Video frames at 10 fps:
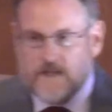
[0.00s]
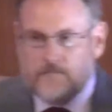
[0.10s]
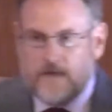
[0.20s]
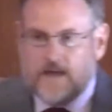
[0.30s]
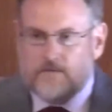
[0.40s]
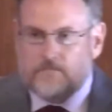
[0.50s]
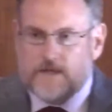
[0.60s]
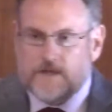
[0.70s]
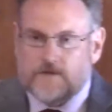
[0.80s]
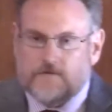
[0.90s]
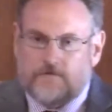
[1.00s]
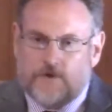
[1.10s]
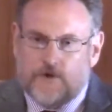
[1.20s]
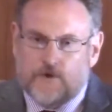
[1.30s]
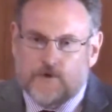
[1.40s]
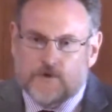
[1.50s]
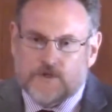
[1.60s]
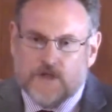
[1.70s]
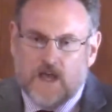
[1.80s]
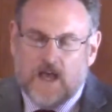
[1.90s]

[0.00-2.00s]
They may have been confused